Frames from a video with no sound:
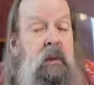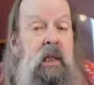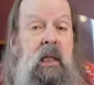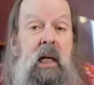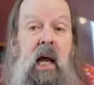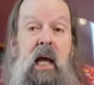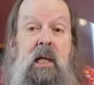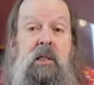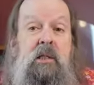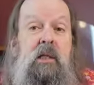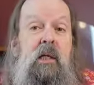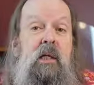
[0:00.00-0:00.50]
Did
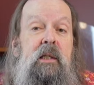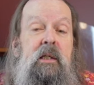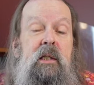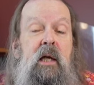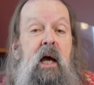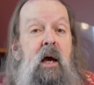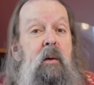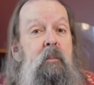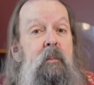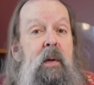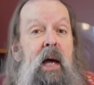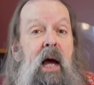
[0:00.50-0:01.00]
I just
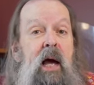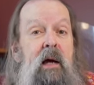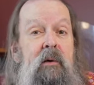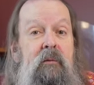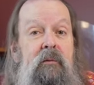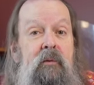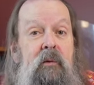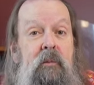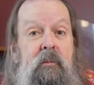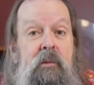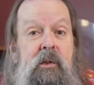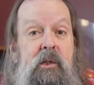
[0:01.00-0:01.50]
come back
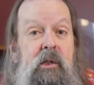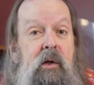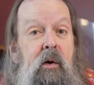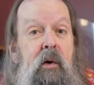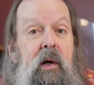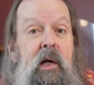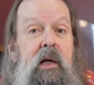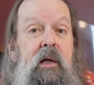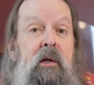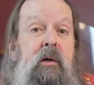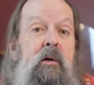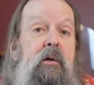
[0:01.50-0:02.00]
from
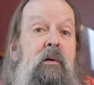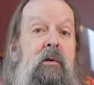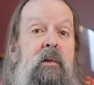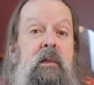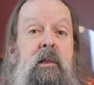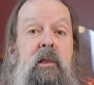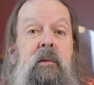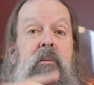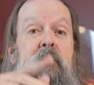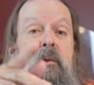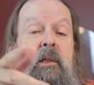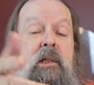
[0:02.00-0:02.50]
showing you
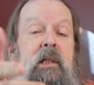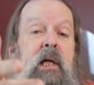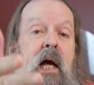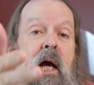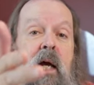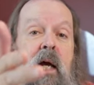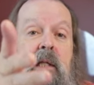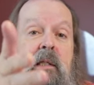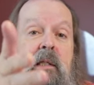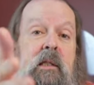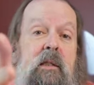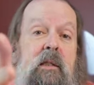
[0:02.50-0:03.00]
some
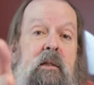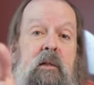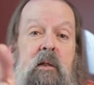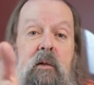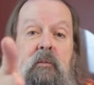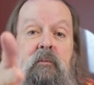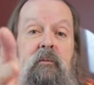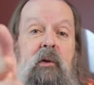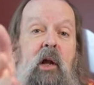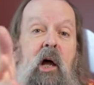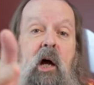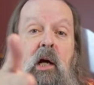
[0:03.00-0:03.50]
shots,
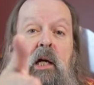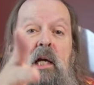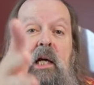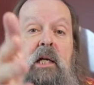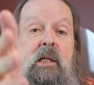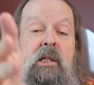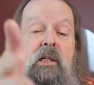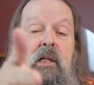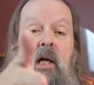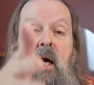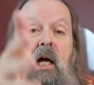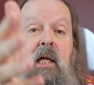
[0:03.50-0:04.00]
some vlogging
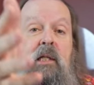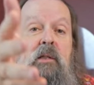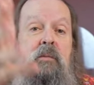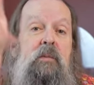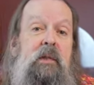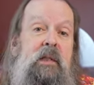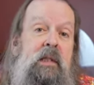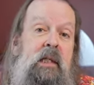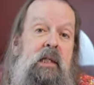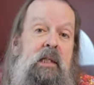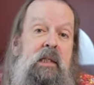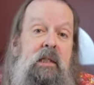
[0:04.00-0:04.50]
shots
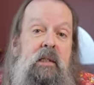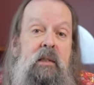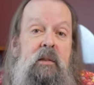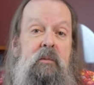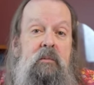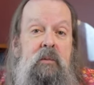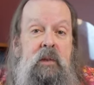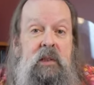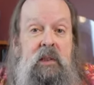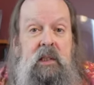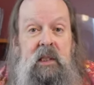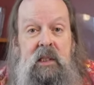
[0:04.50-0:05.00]
with this
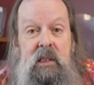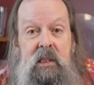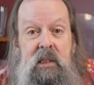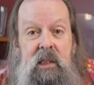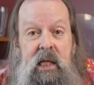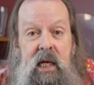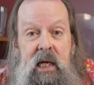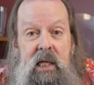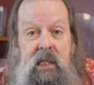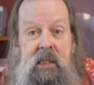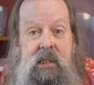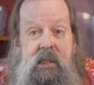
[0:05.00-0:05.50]
with this
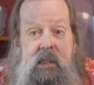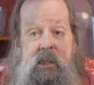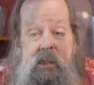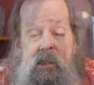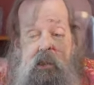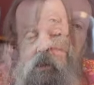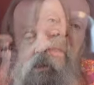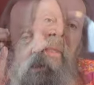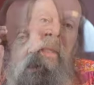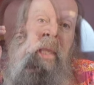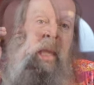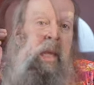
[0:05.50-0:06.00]
lens?
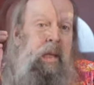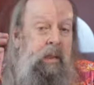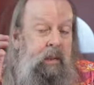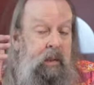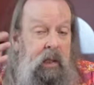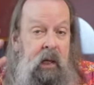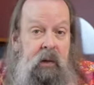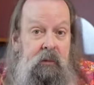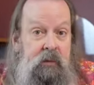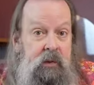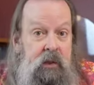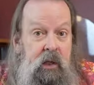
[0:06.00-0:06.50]

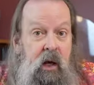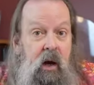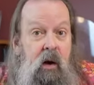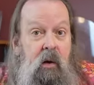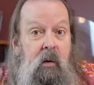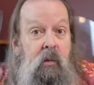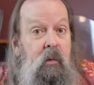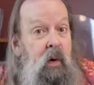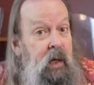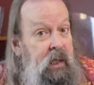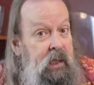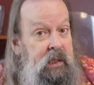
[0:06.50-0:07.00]
If so,
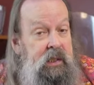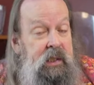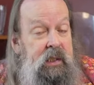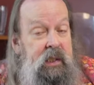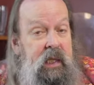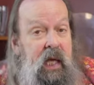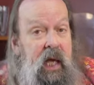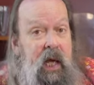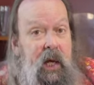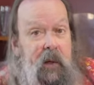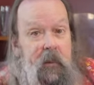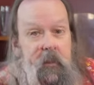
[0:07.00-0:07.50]
what did you
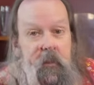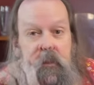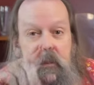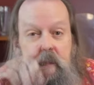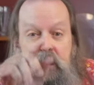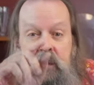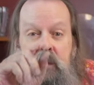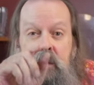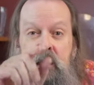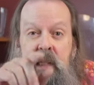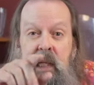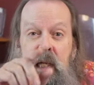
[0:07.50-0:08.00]
think?
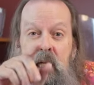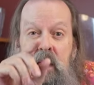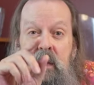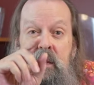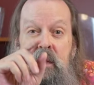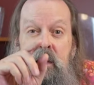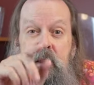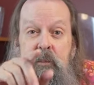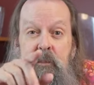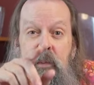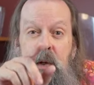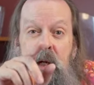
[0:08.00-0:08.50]
This lens
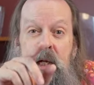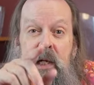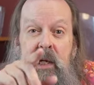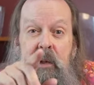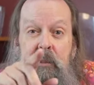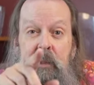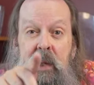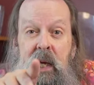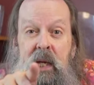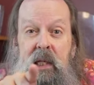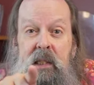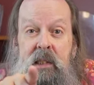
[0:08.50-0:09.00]
is pretty
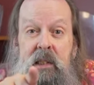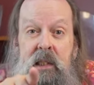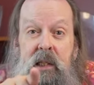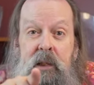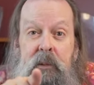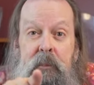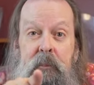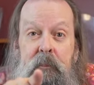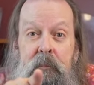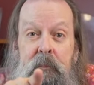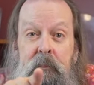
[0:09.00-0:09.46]
amazing.